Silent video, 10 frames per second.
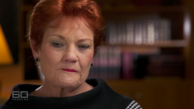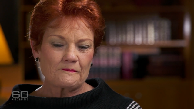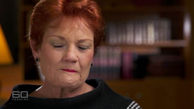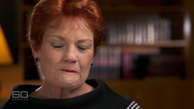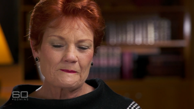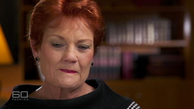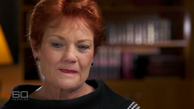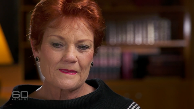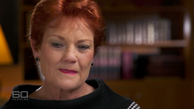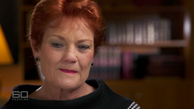
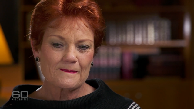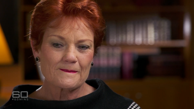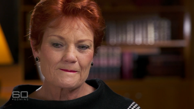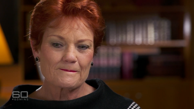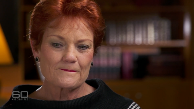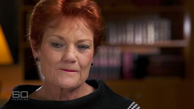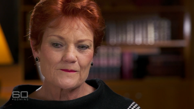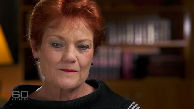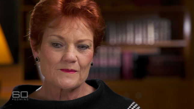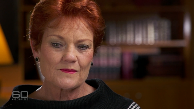
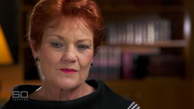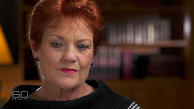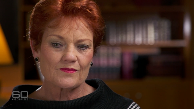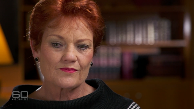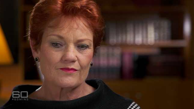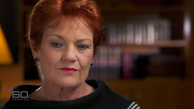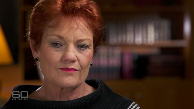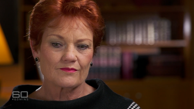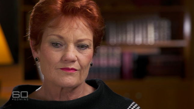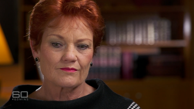
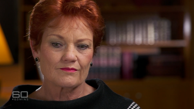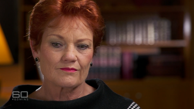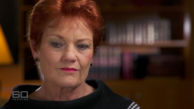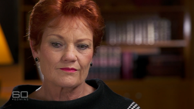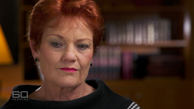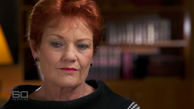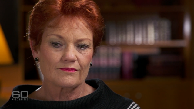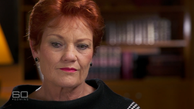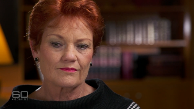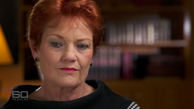
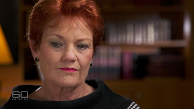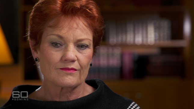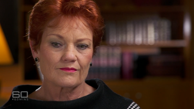Nobody speaks.